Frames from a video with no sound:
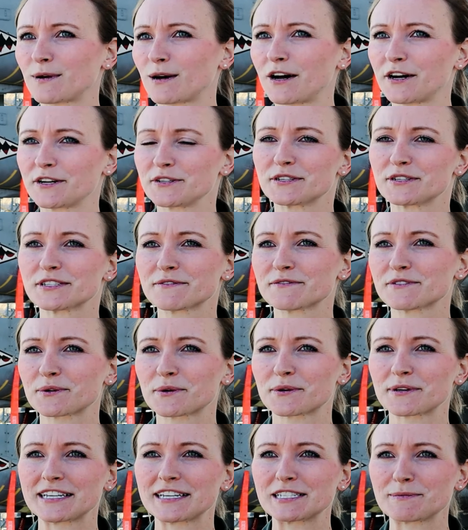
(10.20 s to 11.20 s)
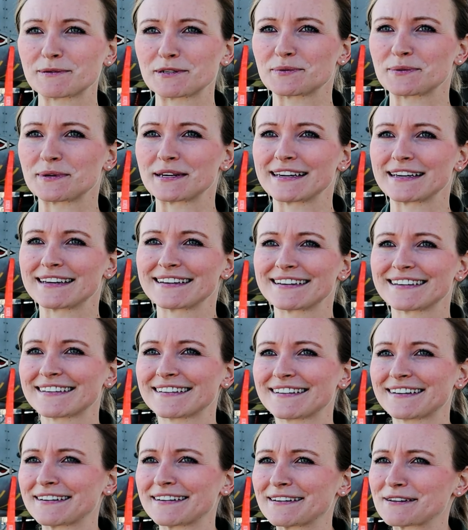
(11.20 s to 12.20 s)
hundreds of sorties between
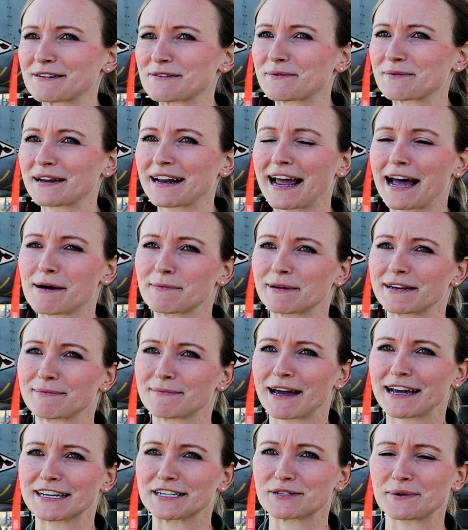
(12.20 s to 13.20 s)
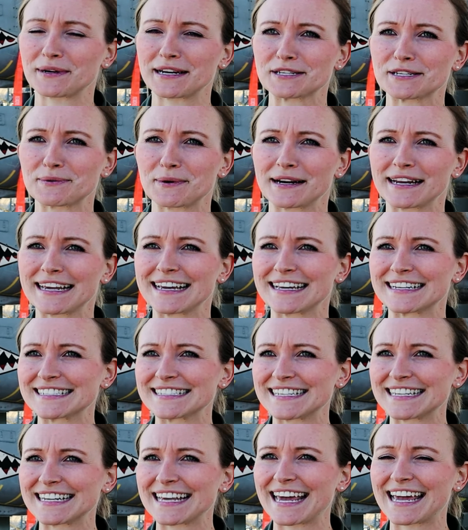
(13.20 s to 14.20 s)
uh, what happened back in 2020
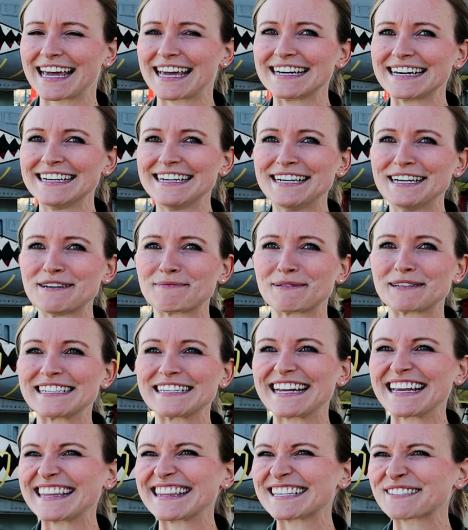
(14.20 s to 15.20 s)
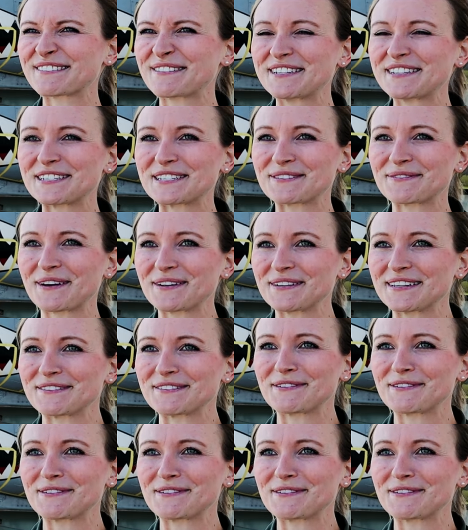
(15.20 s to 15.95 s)
and today, but today this one just felt,